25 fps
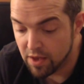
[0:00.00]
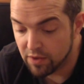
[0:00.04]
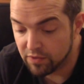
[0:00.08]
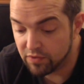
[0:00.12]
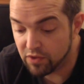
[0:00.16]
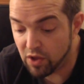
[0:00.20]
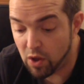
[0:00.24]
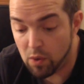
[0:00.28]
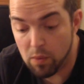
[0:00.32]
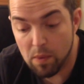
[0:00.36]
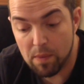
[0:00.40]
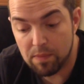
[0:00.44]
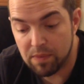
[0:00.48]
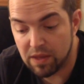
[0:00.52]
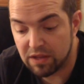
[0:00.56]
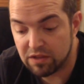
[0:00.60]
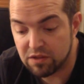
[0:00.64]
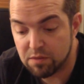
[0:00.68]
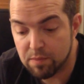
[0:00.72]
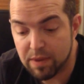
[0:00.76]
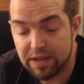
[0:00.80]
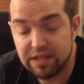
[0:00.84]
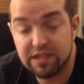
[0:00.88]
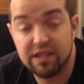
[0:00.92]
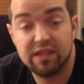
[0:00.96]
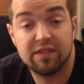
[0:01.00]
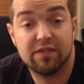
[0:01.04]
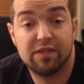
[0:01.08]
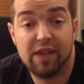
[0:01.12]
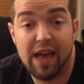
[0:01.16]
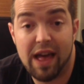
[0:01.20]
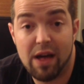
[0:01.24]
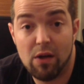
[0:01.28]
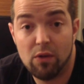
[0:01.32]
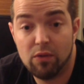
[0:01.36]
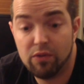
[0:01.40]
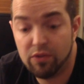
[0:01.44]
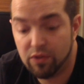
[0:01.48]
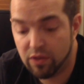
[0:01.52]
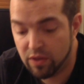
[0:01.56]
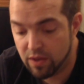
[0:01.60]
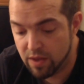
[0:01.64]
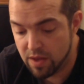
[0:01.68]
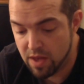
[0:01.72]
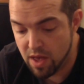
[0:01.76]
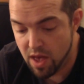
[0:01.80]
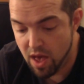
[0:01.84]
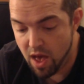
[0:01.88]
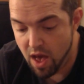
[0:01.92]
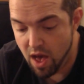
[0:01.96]
So that's the basics of health.
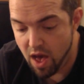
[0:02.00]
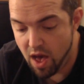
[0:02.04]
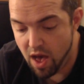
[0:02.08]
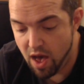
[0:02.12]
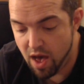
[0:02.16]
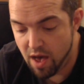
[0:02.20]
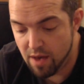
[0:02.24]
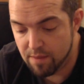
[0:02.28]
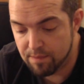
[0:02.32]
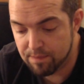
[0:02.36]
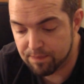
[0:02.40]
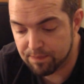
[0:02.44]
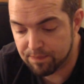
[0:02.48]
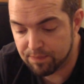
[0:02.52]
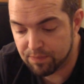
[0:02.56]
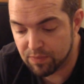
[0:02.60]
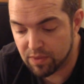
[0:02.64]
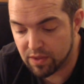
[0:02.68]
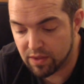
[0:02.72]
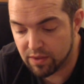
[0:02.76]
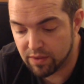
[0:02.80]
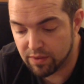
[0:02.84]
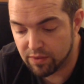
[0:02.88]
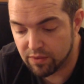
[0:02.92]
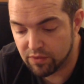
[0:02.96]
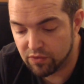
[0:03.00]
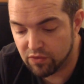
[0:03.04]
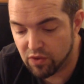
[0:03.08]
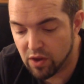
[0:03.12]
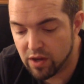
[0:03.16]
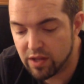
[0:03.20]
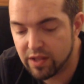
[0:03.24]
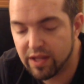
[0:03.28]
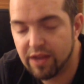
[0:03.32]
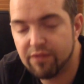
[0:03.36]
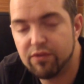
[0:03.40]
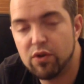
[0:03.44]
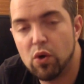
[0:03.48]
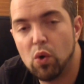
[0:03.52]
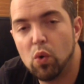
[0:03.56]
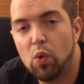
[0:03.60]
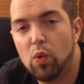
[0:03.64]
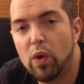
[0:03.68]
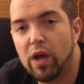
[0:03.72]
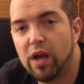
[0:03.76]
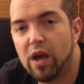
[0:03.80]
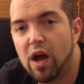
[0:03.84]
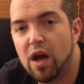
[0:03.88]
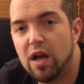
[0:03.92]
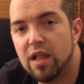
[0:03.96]
So I'm going to give you a
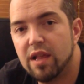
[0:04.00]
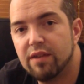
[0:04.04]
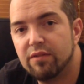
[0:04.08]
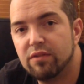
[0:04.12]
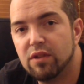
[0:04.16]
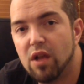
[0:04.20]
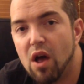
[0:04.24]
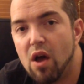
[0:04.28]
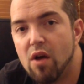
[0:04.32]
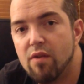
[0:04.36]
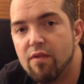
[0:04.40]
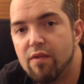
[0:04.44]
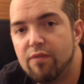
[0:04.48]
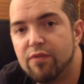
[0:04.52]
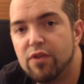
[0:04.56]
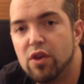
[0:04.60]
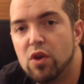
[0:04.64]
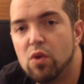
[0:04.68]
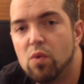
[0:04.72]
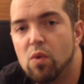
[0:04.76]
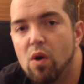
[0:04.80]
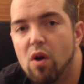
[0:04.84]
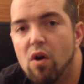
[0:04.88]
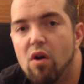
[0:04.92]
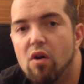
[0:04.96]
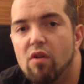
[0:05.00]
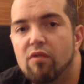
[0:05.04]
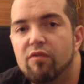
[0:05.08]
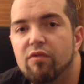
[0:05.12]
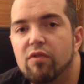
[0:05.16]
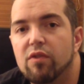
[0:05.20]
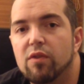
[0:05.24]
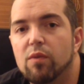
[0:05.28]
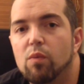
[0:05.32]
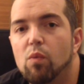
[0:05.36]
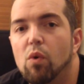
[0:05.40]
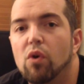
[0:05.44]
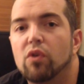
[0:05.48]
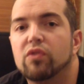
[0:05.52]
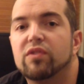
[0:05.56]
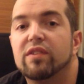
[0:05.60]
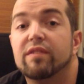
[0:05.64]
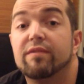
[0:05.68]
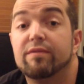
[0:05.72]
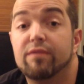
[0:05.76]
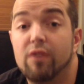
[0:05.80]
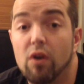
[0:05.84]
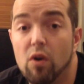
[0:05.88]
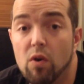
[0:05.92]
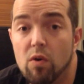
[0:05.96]
quick high-level overview of what's
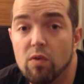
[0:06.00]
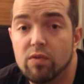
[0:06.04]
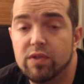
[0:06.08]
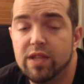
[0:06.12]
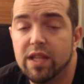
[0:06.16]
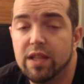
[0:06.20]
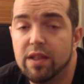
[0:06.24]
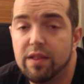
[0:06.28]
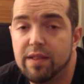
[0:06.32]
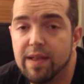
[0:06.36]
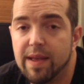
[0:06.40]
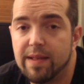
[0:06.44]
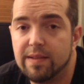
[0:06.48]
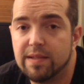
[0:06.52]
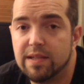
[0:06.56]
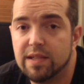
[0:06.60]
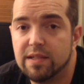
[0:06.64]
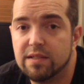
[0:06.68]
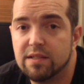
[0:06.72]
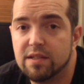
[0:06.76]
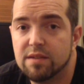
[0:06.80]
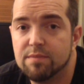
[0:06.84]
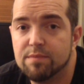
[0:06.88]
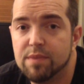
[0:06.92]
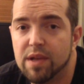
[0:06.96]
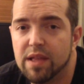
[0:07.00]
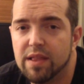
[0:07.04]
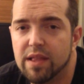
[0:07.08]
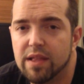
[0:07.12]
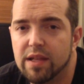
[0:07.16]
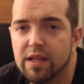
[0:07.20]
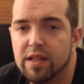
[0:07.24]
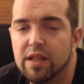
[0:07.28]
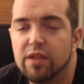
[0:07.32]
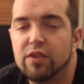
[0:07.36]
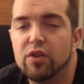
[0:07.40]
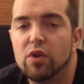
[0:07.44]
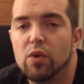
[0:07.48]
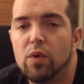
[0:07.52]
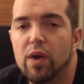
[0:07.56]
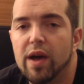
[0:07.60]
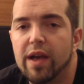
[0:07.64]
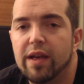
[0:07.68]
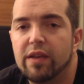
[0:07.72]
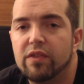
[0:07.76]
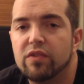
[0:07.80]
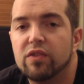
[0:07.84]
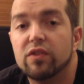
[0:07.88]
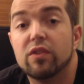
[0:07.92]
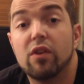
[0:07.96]
involved in the death system, and then I'm going to do
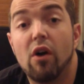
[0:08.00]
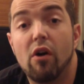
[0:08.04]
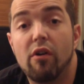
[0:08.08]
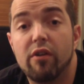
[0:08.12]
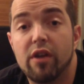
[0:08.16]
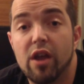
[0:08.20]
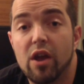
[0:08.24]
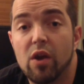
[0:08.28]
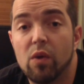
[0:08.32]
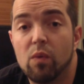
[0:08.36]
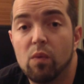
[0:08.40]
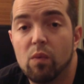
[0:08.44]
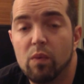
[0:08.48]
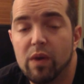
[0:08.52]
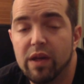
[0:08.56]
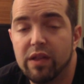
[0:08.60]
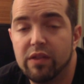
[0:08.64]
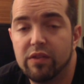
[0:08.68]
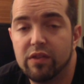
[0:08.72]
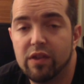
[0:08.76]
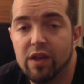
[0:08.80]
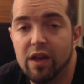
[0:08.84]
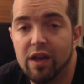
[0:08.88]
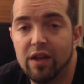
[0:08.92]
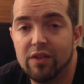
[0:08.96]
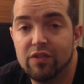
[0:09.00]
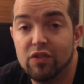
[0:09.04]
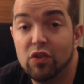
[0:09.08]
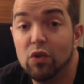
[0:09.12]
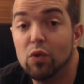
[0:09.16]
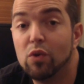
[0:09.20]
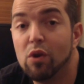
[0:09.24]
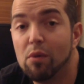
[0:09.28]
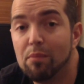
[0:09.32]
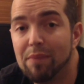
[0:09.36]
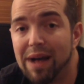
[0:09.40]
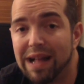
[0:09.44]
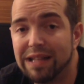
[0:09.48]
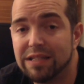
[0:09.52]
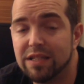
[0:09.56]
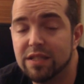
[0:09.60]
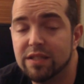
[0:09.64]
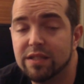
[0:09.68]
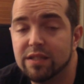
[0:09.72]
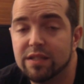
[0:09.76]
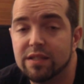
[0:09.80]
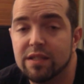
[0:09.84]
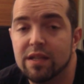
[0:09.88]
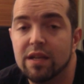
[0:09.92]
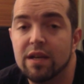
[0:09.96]
a scenario with two
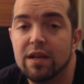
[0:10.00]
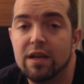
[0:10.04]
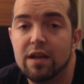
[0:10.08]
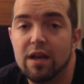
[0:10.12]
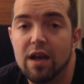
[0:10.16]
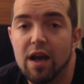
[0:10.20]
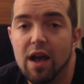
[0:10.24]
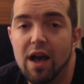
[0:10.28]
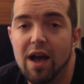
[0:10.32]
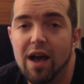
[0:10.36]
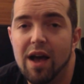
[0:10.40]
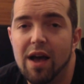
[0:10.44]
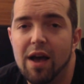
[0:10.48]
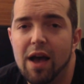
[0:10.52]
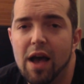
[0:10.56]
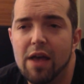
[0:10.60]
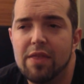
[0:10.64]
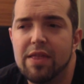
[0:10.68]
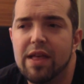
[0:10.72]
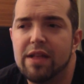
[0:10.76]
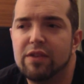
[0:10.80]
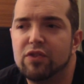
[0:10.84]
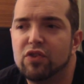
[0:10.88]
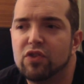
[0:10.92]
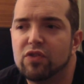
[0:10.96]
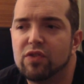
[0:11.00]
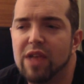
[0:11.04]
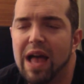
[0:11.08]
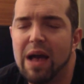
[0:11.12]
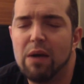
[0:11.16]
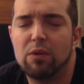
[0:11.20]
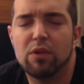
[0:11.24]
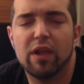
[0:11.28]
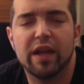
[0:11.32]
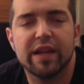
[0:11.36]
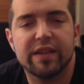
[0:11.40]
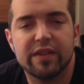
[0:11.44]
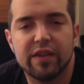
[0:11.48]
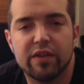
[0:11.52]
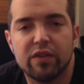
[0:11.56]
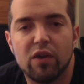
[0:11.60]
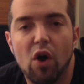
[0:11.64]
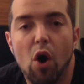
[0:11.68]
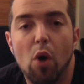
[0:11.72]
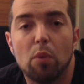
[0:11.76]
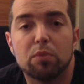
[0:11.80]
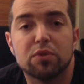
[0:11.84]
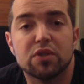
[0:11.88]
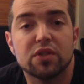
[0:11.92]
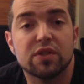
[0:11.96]
combatants, and then just outline the
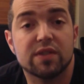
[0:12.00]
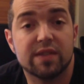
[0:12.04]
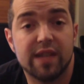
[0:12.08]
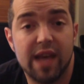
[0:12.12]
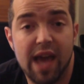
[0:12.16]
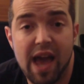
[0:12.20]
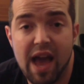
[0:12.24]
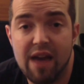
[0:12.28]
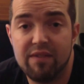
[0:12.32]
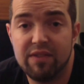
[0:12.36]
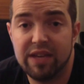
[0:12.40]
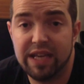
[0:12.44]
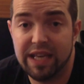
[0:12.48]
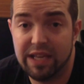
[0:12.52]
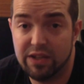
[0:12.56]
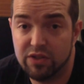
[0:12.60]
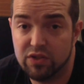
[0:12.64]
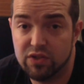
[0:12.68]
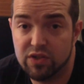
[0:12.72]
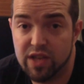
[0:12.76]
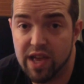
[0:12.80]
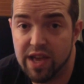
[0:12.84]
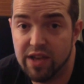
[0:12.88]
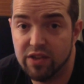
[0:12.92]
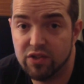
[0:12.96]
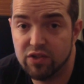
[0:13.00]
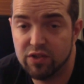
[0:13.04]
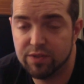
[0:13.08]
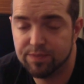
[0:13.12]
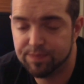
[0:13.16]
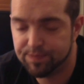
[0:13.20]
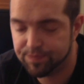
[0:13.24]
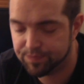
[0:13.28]
options they have at each stage.